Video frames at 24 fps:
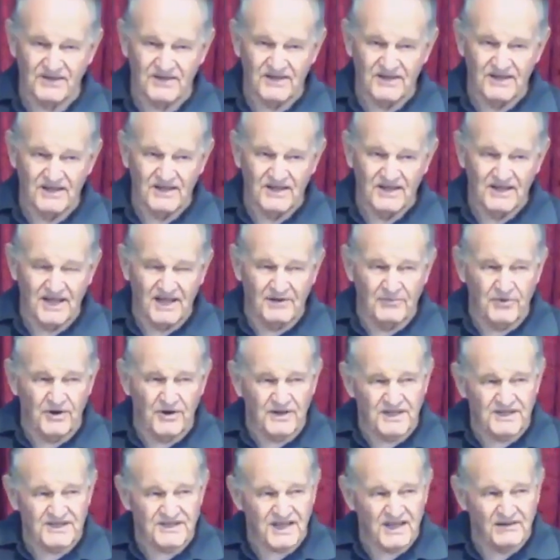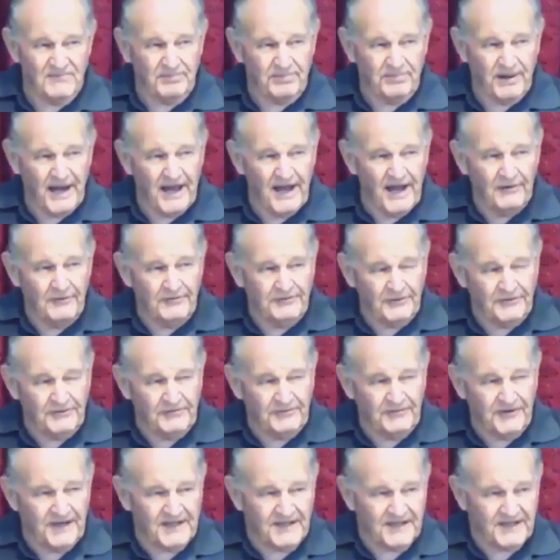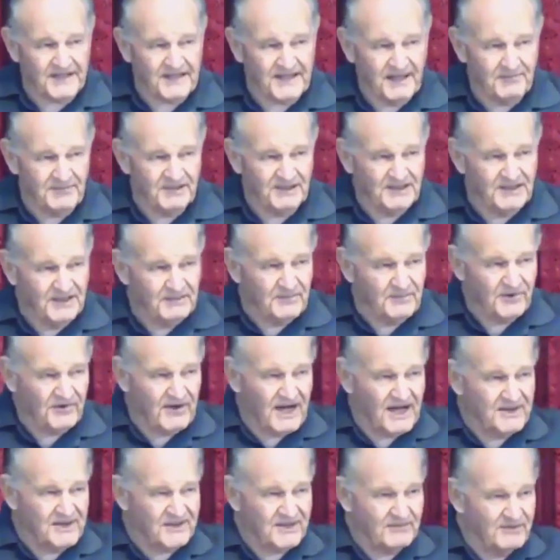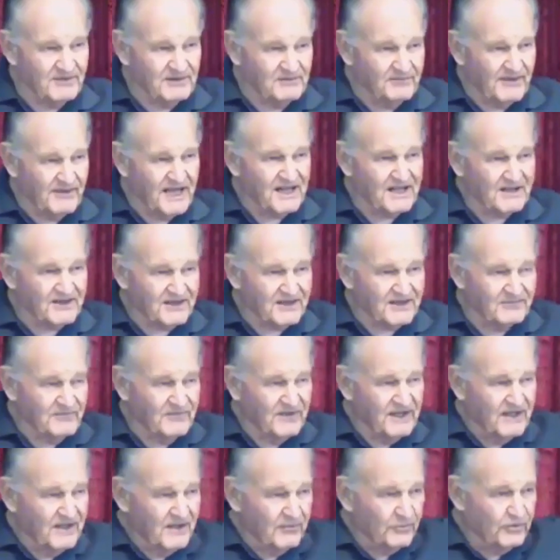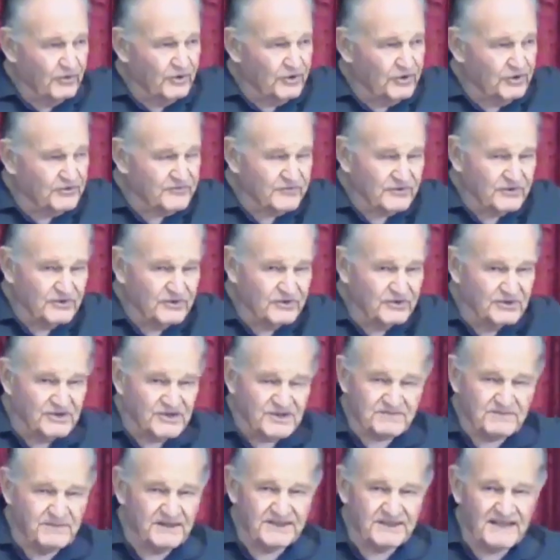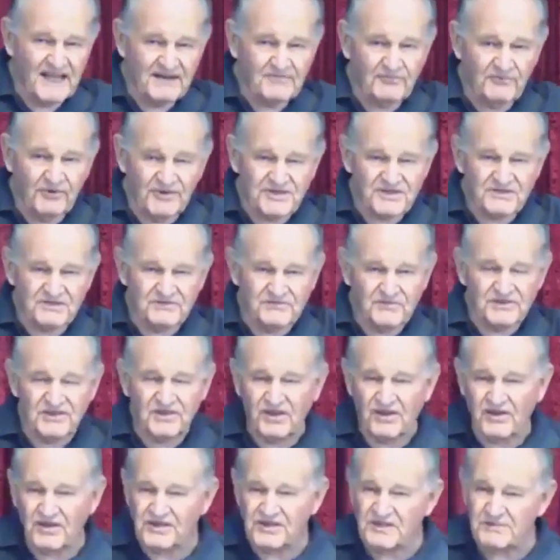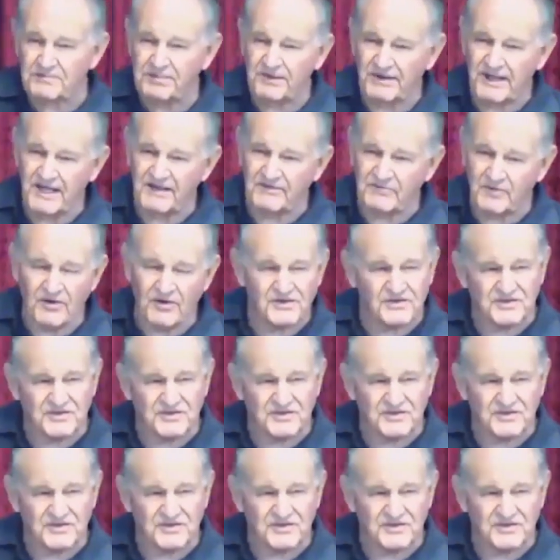They wanted some powerful figure to come and liberate them and make them world rulers. But that wasn't what God's plan was.